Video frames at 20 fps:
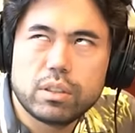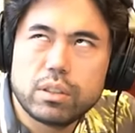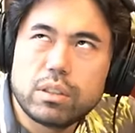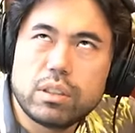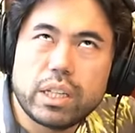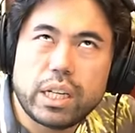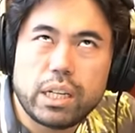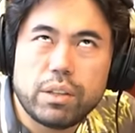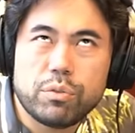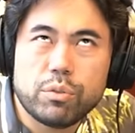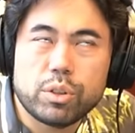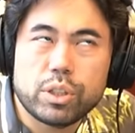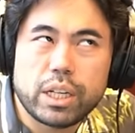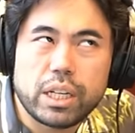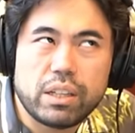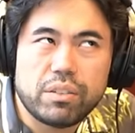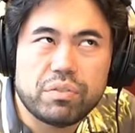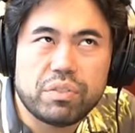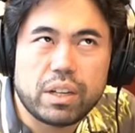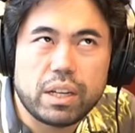94
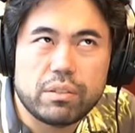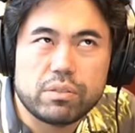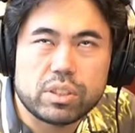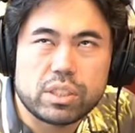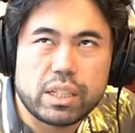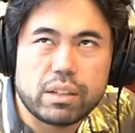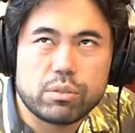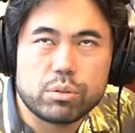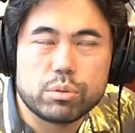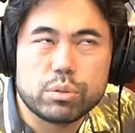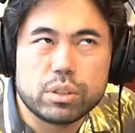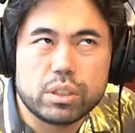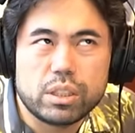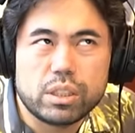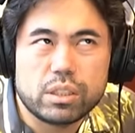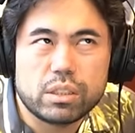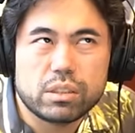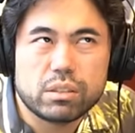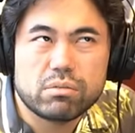95 is never really in